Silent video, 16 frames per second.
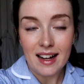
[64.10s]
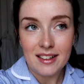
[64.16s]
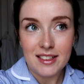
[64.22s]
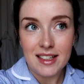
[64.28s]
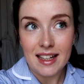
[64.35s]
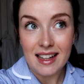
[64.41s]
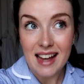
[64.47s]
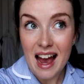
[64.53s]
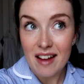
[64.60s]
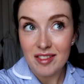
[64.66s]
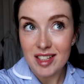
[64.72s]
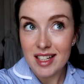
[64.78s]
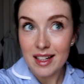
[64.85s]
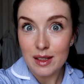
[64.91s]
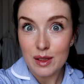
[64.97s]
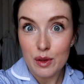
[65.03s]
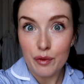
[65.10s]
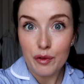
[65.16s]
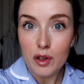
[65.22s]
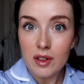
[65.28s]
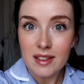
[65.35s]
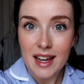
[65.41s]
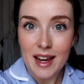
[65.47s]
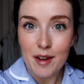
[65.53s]
actually counted as a
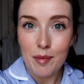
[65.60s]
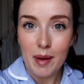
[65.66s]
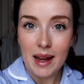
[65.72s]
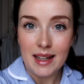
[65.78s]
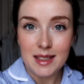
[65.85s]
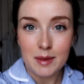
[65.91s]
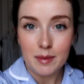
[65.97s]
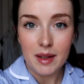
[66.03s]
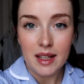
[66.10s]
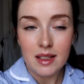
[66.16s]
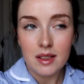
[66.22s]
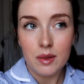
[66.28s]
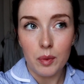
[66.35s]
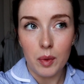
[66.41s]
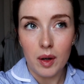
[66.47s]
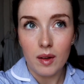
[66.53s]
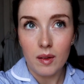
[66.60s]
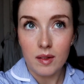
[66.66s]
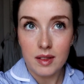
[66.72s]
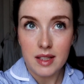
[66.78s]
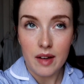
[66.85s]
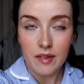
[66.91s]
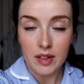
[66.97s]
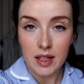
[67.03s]
full day of placement, well,
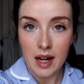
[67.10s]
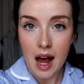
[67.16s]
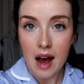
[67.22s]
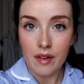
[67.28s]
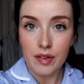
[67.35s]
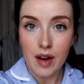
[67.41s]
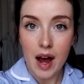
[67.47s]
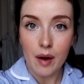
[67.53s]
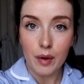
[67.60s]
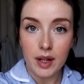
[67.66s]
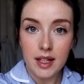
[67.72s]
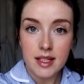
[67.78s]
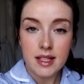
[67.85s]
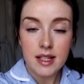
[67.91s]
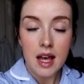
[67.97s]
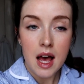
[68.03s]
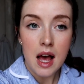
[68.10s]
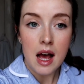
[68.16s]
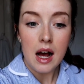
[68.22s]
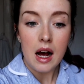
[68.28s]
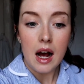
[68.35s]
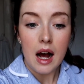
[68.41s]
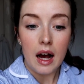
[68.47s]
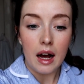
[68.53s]
7.5 hours.
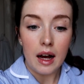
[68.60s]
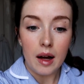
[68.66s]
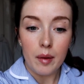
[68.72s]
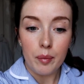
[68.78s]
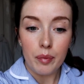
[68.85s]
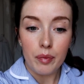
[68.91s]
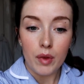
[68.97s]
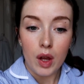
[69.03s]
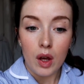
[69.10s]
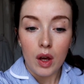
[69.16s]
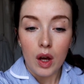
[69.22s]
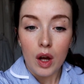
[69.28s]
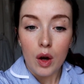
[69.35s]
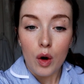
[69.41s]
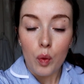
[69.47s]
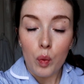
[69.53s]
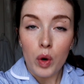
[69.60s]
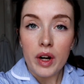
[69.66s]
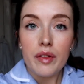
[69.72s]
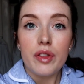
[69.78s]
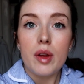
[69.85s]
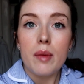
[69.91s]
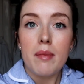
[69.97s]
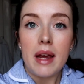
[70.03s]
One
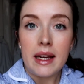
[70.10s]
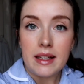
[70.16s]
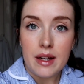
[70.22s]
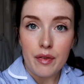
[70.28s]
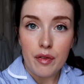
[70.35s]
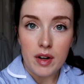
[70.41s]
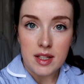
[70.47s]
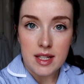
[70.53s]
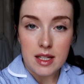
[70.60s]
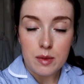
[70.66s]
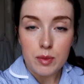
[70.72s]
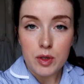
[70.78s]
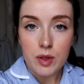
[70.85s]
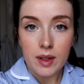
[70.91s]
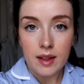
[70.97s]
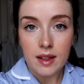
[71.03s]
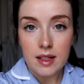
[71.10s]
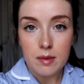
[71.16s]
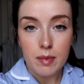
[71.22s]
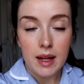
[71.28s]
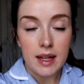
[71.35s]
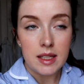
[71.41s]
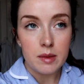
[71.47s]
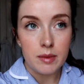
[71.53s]
of the main differences between this
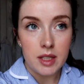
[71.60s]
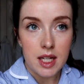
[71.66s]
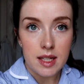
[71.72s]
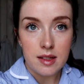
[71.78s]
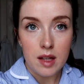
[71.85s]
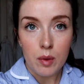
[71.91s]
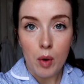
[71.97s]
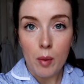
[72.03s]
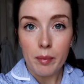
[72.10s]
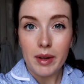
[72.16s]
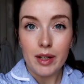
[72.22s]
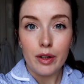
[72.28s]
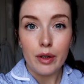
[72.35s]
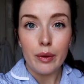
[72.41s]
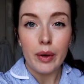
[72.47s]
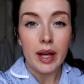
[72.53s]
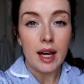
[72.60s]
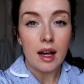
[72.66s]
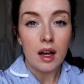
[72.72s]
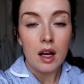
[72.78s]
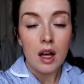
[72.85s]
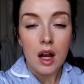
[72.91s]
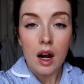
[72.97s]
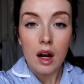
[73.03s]
placement is I won't be doing
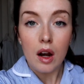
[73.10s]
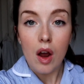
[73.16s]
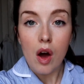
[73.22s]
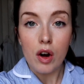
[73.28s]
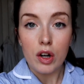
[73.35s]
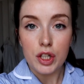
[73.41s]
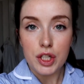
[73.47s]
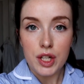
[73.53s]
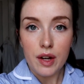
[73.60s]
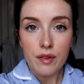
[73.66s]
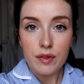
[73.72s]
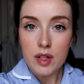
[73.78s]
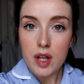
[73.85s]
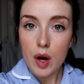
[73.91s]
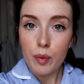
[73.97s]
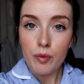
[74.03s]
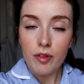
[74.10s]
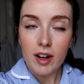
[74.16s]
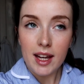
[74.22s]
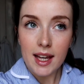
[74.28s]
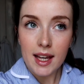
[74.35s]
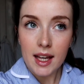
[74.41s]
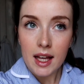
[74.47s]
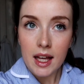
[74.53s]
long shifts,
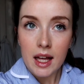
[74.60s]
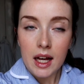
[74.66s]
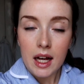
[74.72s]
hopefully.